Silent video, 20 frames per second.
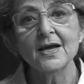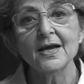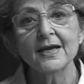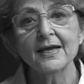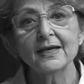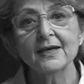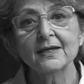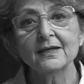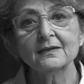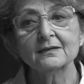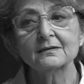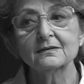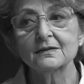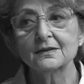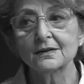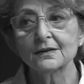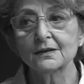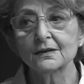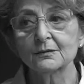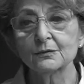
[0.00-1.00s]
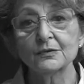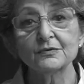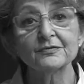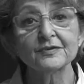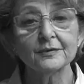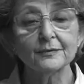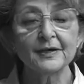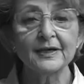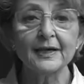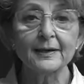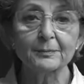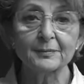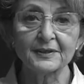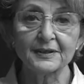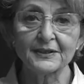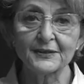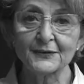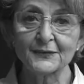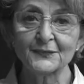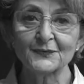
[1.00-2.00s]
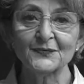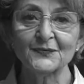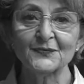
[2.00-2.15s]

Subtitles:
and we're very happy here.